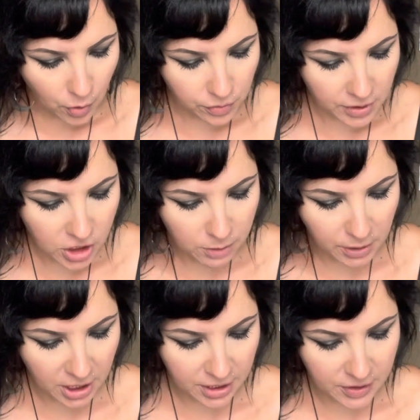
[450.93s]
Only just
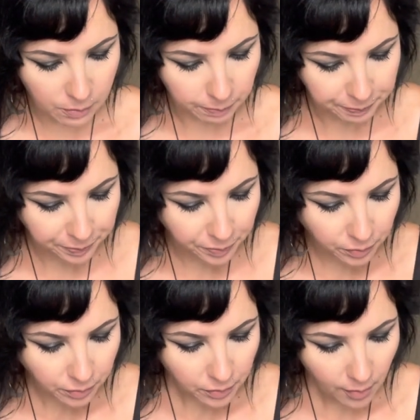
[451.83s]
because
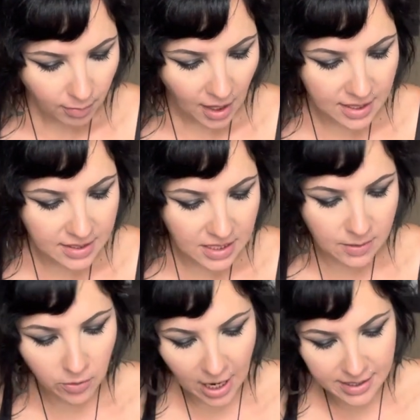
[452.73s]
I see
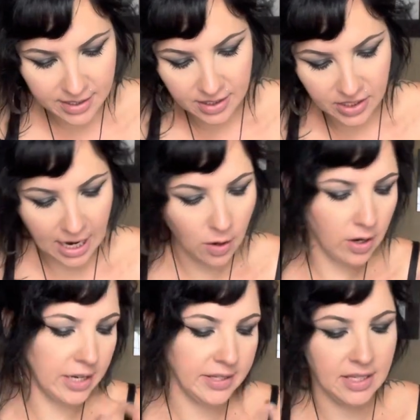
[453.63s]
some cracks in the
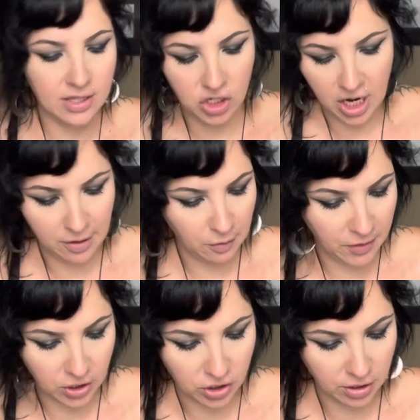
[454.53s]
Tower. I see the shadowed
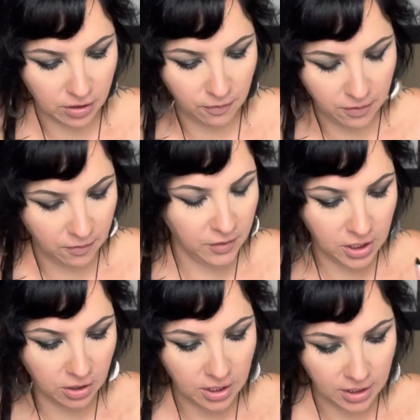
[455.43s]

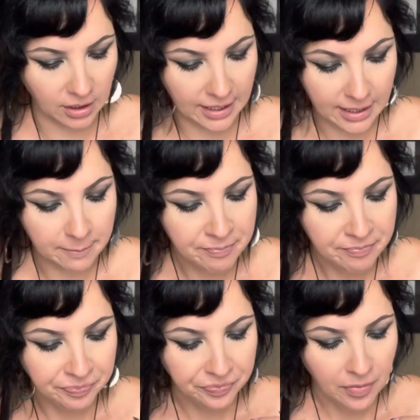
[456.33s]
figure in the light,
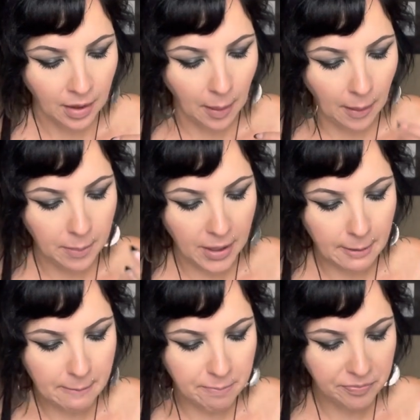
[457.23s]

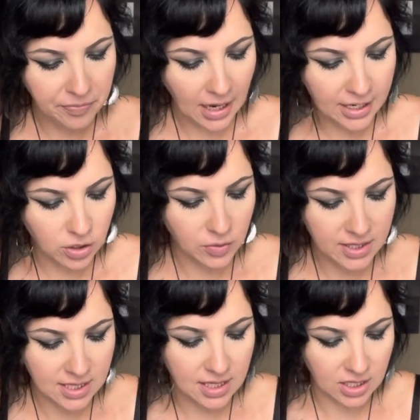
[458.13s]
but I don't
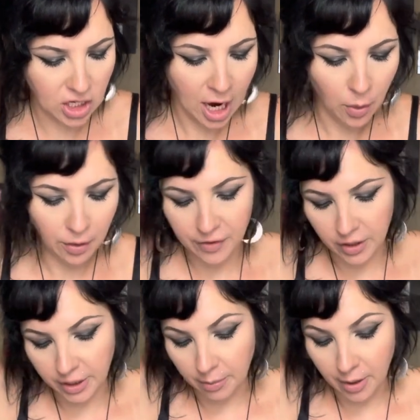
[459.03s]
see the Tower
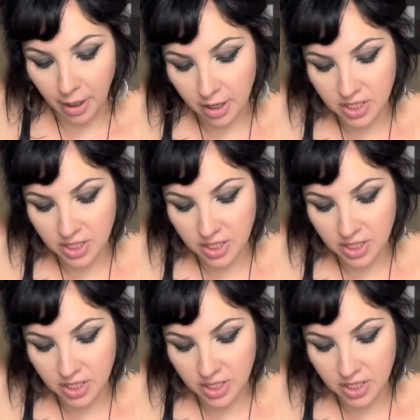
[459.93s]
falling apart.